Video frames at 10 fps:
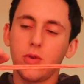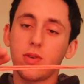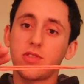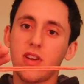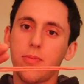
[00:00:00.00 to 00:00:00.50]

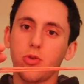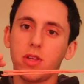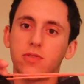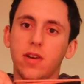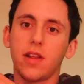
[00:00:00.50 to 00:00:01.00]
wrist strap
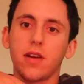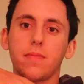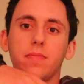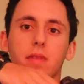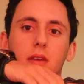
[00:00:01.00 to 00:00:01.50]
release right
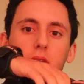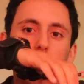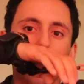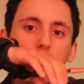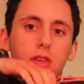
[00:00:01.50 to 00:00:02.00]
here,
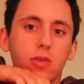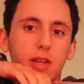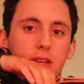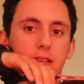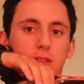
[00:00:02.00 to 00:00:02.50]
you
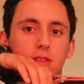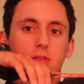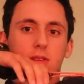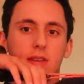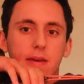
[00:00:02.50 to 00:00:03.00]
can easily
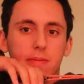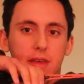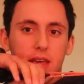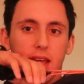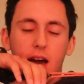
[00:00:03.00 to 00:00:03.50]
do the same
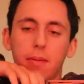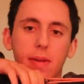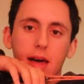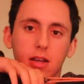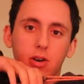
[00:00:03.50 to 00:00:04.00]
thing. Now, I'm
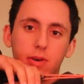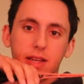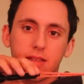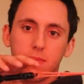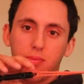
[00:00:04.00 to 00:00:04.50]
not
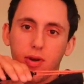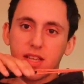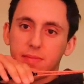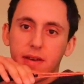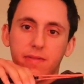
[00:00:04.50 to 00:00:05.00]
going to
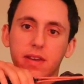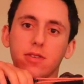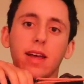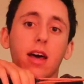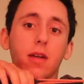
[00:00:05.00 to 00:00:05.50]
press my
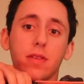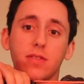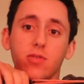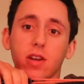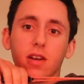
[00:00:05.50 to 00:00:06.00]
finger down on
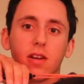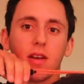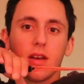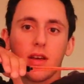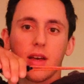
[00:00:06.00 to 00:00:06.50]
this trigger.
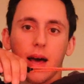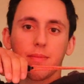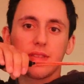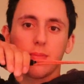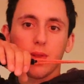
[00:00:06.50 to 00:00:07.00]
I'm
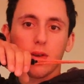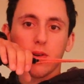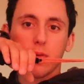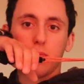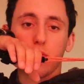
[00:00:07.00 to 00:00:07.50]
simply
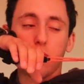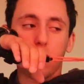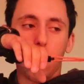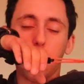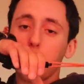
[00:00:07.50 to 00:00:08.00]
going to push
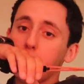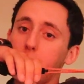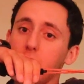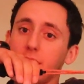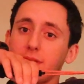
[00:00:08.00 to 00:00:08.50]
forward with
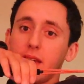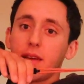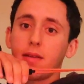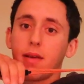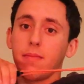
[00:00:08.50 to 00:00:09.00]
my left
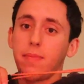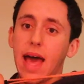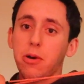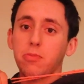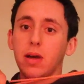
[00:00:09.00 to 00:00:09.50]
hand and
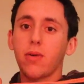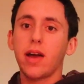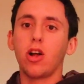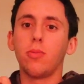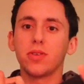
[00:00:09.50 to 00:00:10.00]
back with my
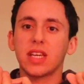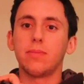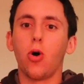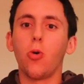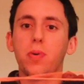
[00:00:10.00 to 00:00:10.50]
right, almost like
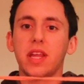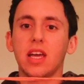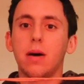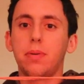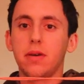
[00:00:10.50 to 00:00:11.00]
I'm opening
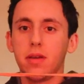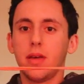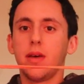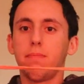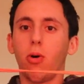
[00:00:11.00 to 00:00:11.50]
up
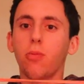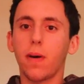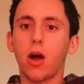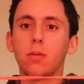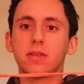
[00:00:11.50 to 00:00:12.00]
both
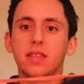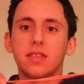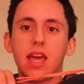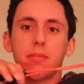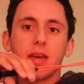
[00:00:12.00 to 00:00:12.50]
my arms at the
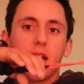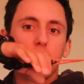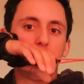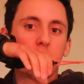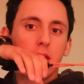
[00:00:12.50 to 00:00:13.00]
same
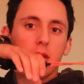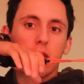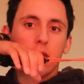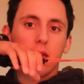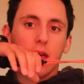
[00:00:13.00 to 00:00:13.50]
time,
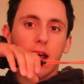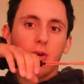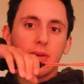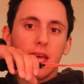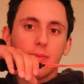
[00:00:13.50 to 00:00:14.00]
and
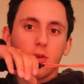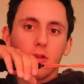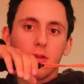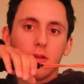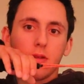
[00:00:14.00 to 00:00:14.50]
I'll be able